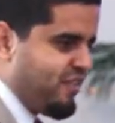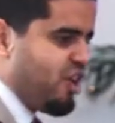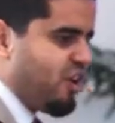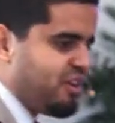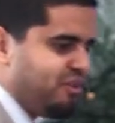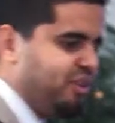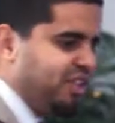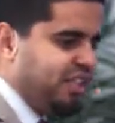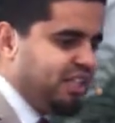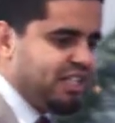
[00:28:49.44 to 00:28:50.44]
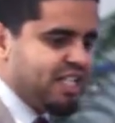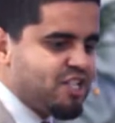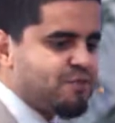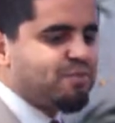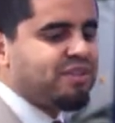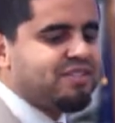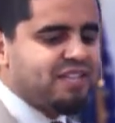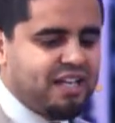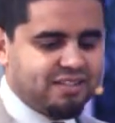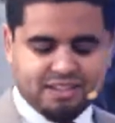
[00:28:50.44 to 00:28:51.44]
And the Garden of Eden is
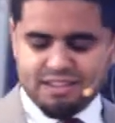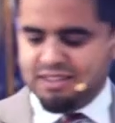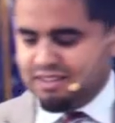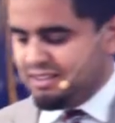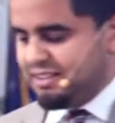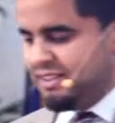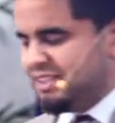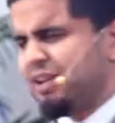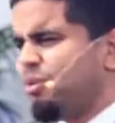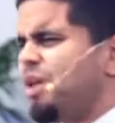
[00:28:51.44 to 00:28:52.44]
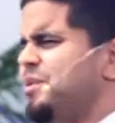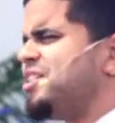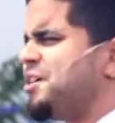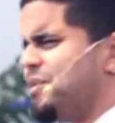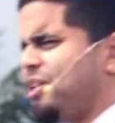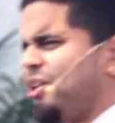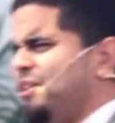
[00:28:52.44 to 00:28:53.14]
protected. Now, why are we talking about